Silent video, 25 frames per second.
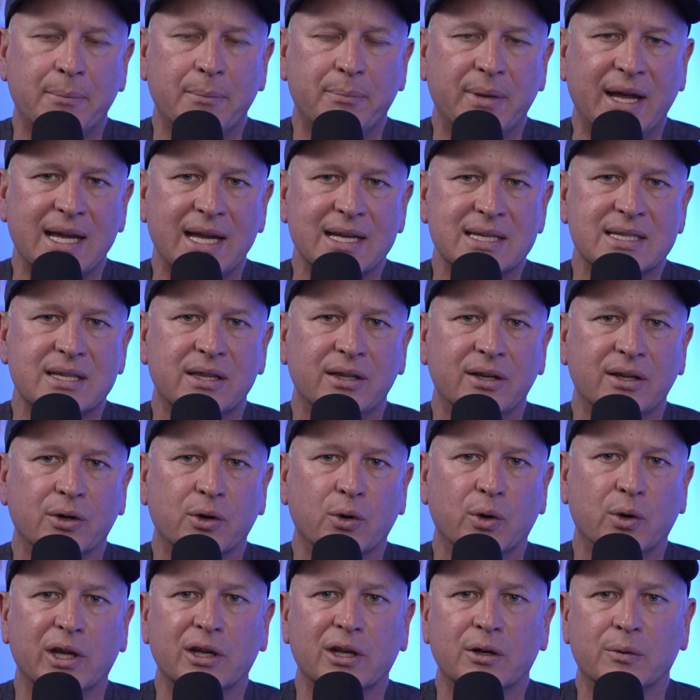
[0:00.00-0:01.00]
that base,
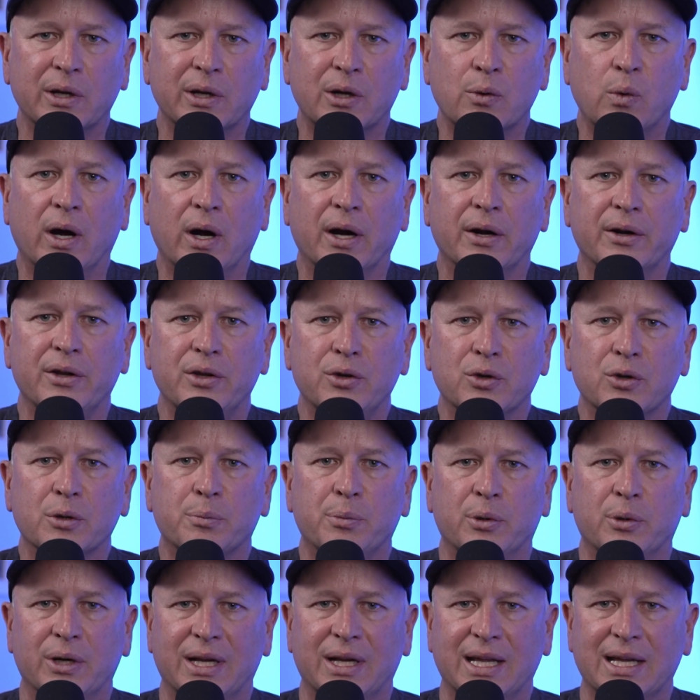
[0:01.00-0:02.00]
they're going to require you
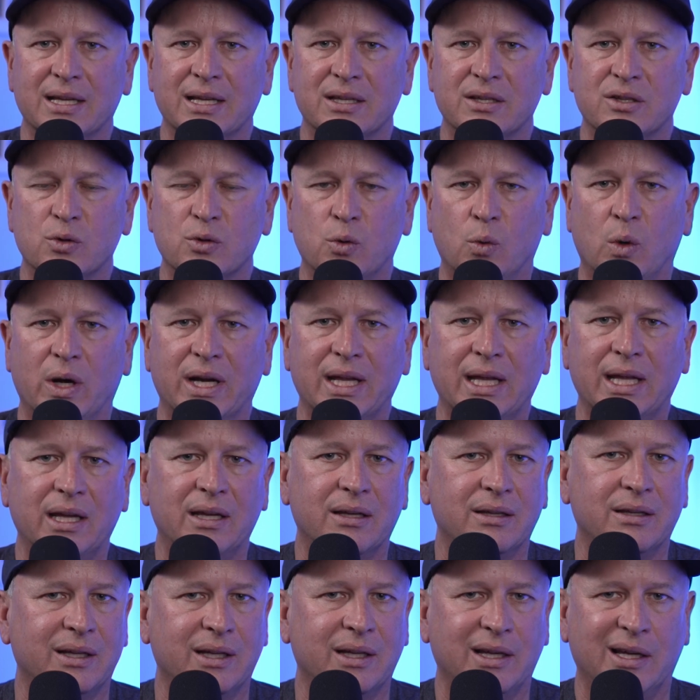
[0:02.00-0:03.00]
to put in
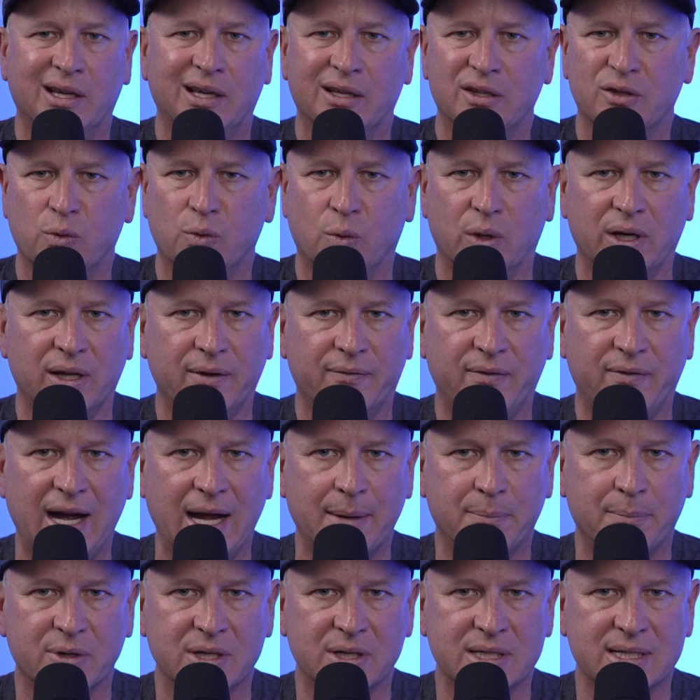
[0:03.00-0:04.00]
20,
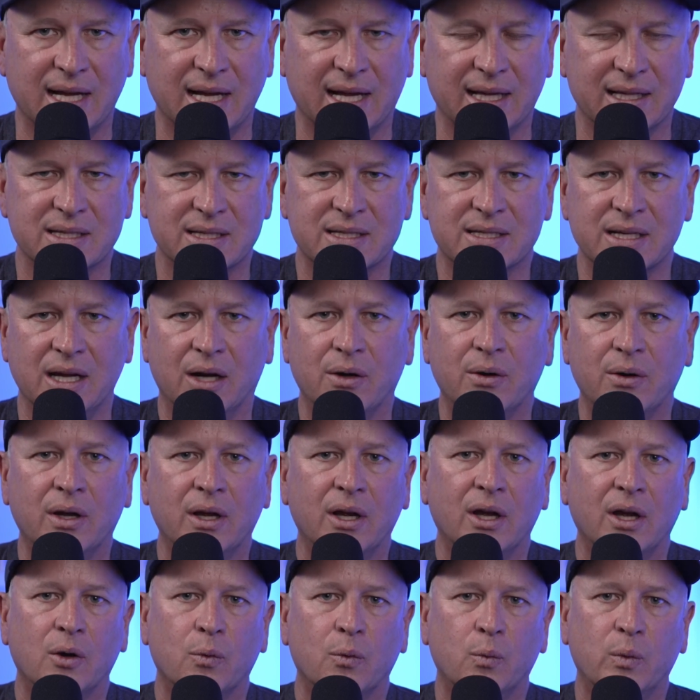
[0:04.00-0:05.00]
25%. So
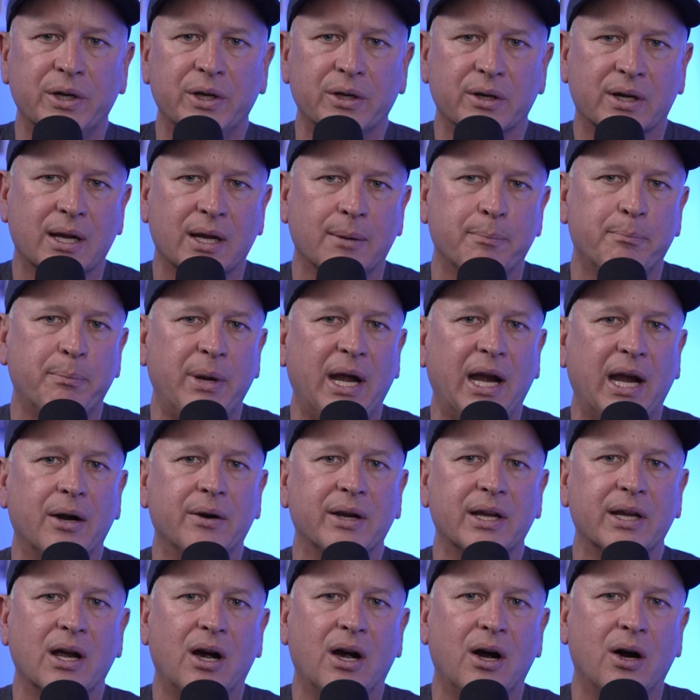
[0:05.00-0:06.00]
when you're
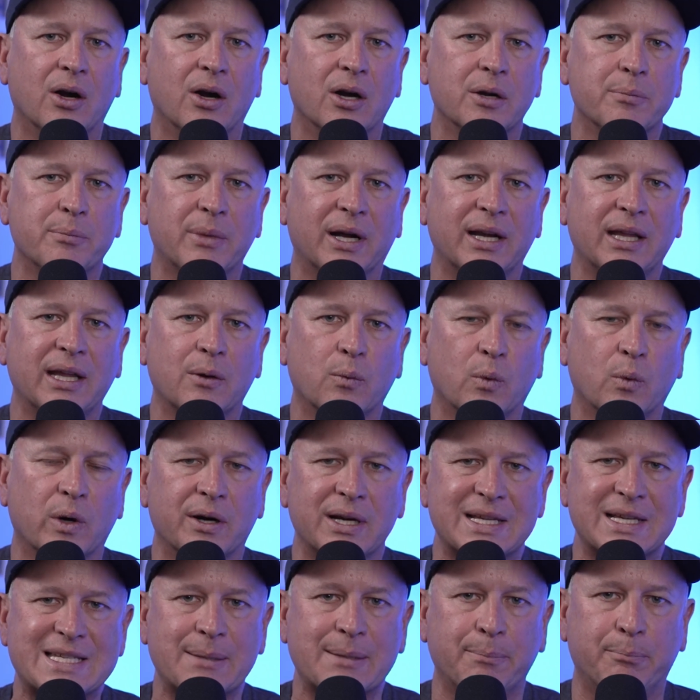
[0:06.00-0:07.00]
comparing hard money
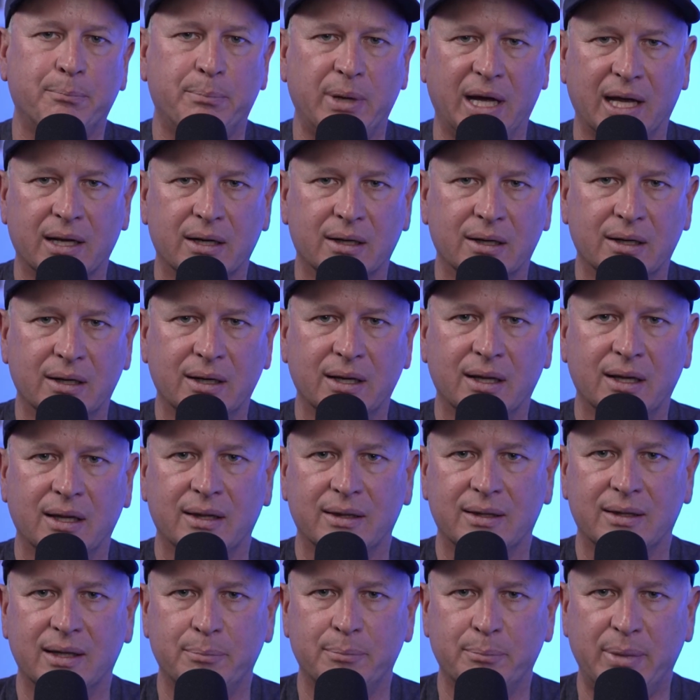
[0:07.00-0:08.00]
where it's better
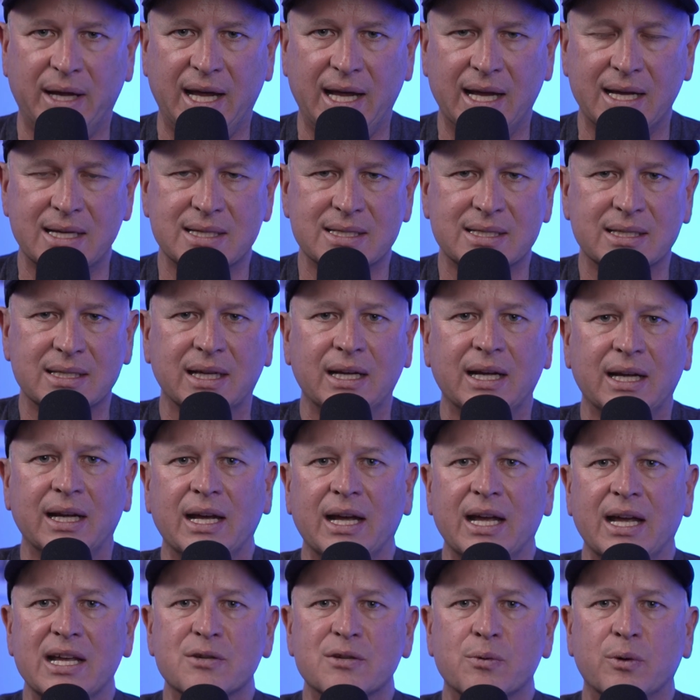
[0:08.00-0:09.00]
than banks,
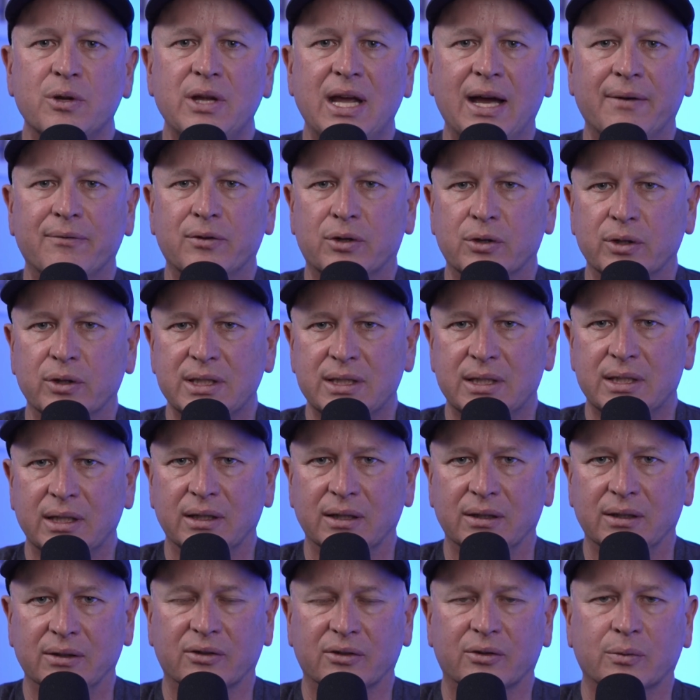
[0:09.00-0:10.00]
is when you have good
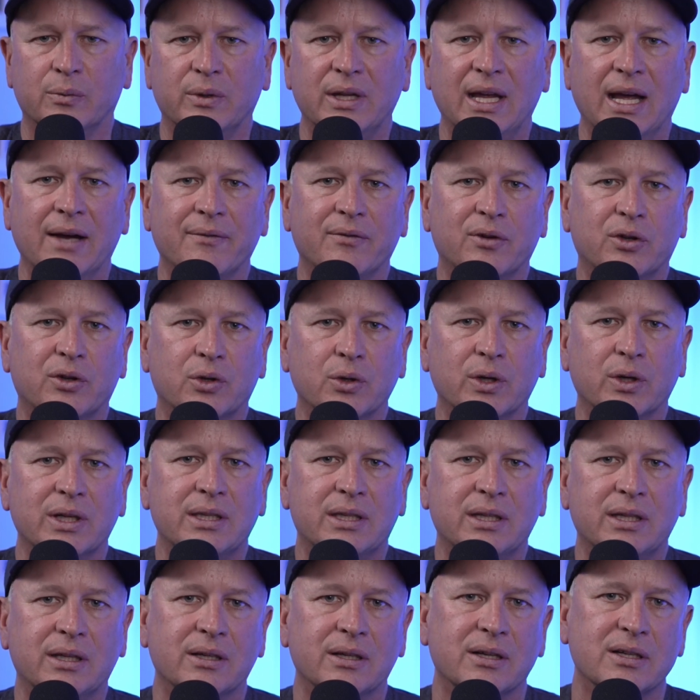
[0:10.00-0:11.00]
deals. When you have
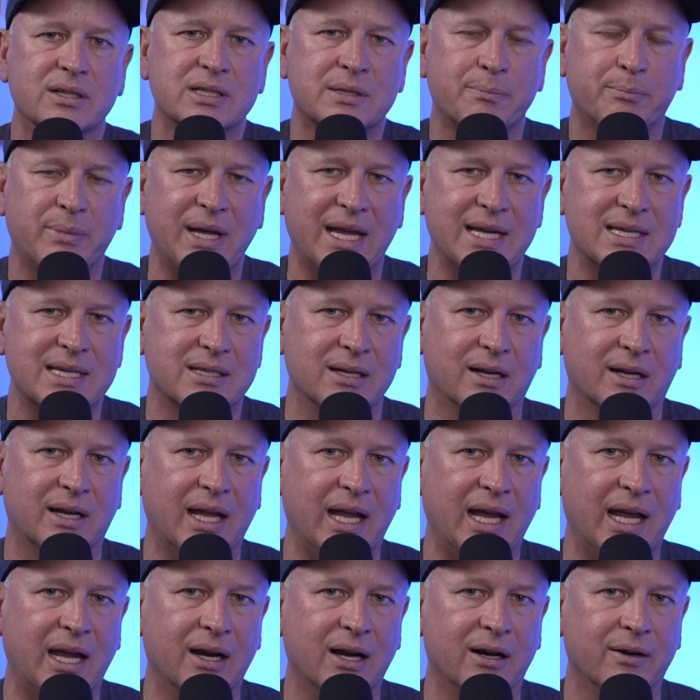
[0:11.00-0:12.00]
good deals based
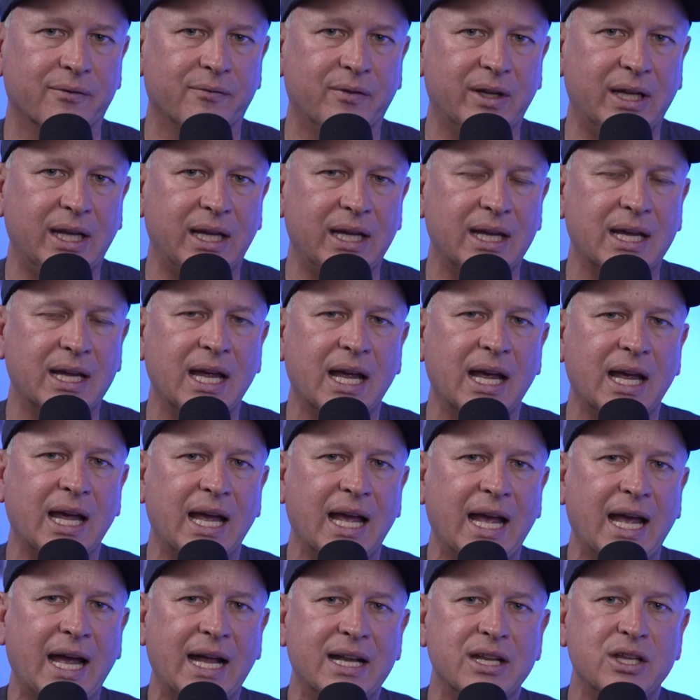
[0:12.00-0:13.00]
on ARV
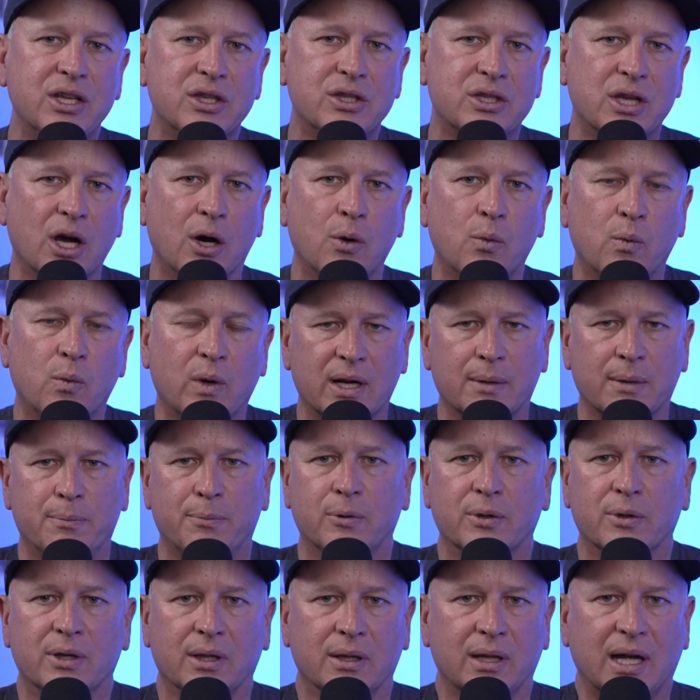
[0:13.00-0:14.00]
and you don't want to
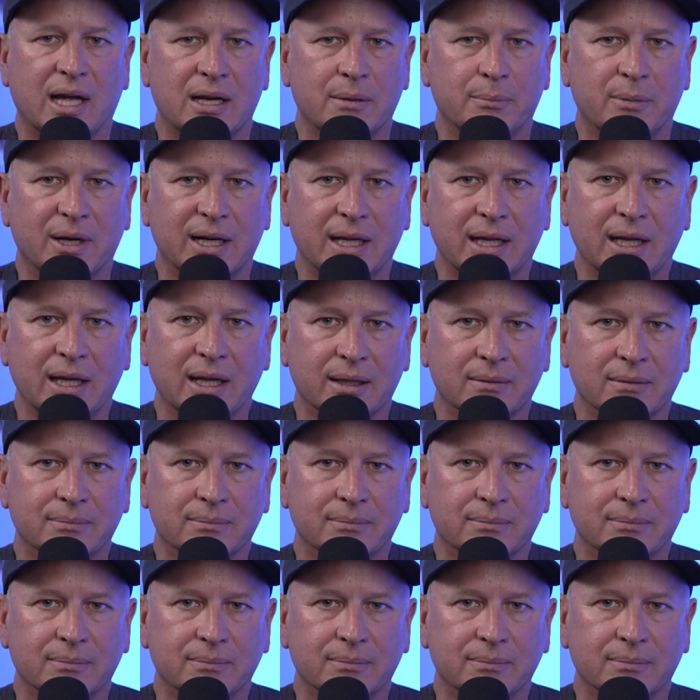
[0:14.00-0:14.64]
put a lot of money